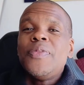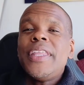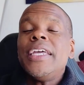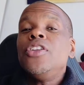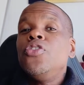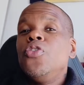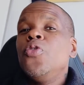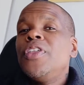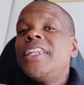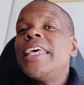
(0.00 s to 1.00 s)
they
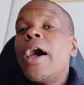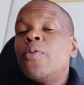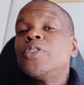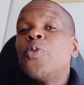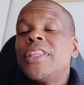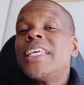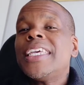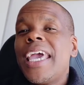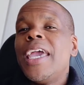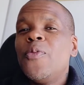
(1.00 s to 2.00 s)
knew that was what
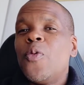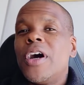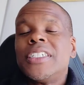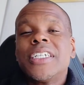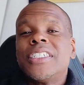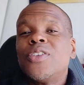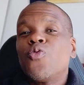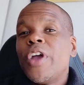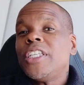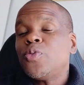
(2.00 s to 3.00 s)
the game was, because the
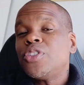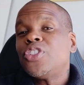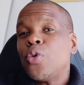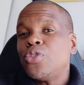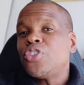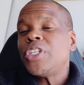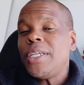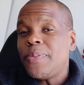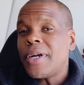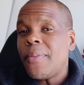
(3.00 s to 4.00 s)
rates were so
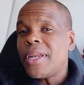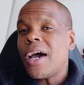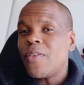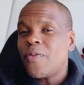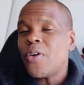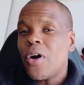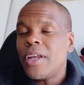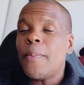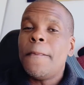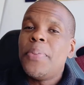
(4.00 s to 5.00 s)
cheap coming out of
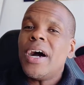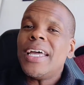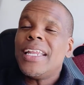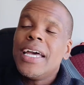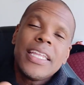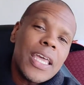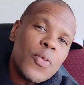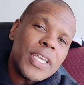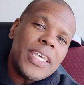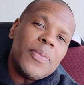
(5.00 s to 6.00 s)
Florida, but they
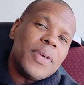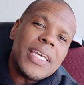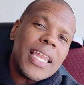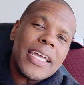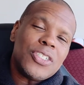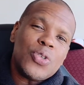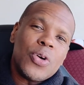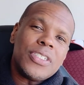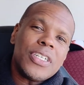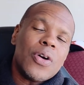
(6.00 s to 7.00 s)
would get me in like
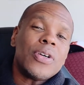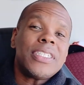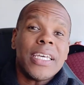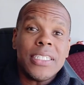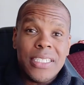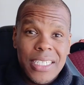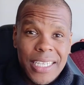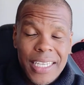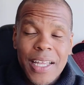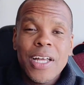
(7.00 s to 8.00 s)
Georgia or
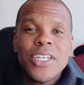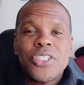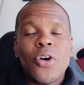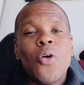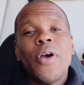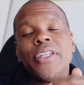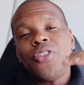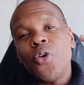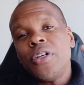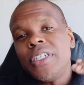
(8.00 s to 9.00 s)
Tennessee. So in
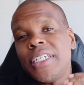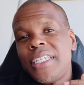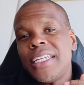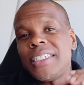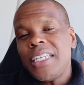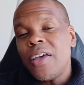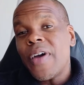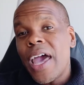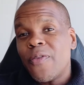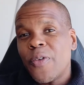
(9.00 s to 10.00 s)
Georgia or Tennessee,
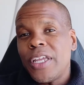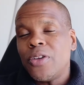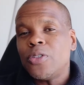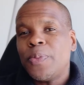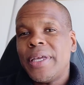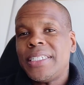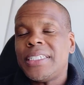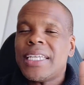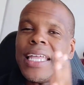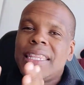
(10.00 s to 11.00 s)
if I had freight in those
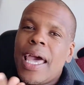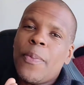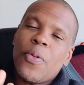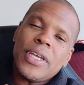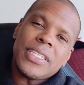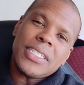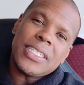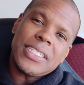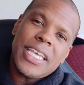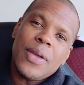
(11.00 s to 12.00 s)
places, at that point,
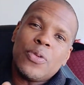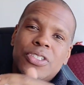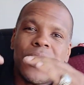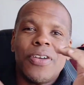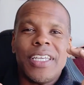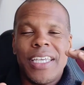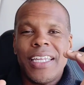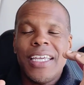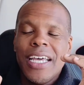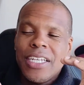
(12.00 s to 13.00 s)
the tables turn
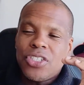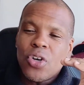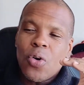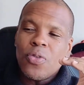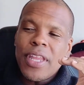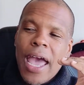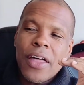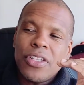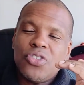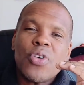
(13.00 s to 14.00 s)
again. So
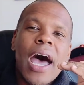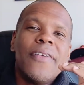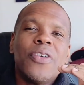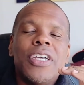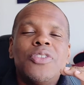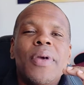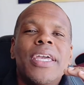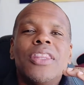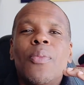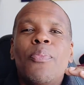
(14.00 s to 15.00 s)
now the driver is
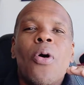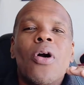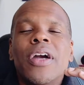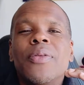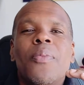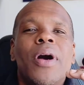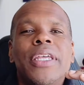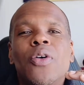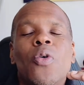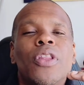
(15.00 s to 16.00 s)
making the bulk of the
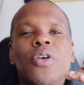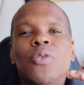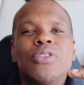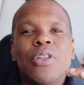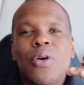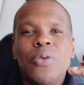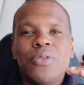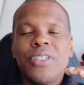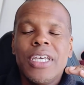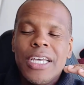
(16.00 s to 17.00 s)
money on those
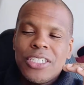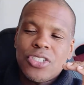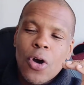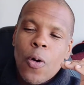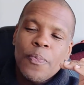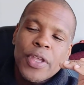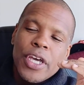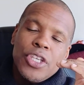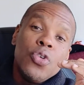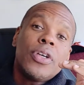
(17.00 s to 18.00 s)
loads. So
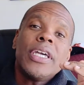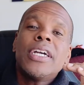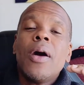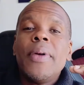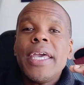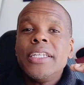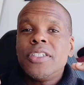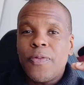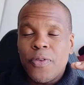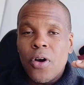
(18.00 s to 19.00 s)
you can come
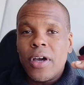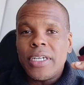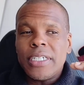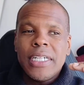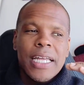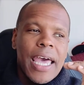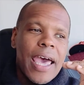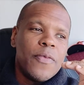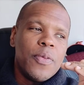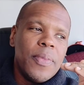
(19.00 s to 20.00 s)
into Florida
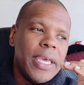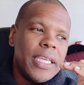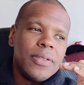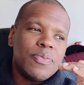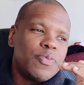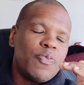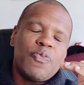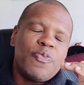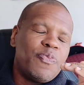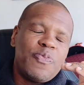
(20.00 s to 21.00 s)
having made
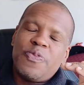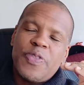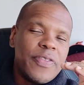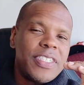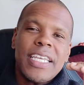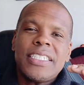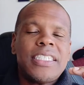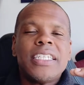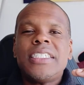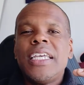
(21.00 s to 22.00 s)
$15,
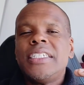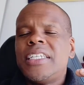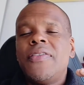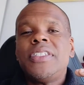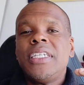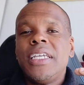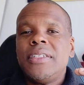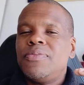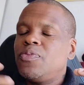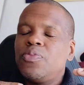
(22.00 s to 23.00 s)
$16,
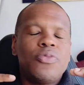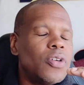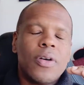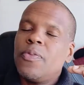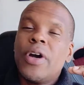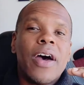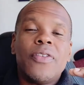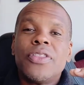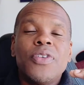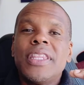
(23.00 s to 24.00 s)
$17,
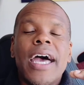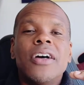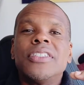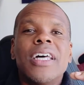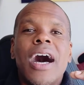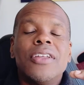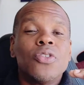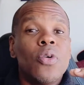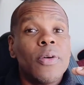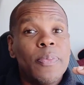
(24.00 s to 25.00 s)
whatever, $3,000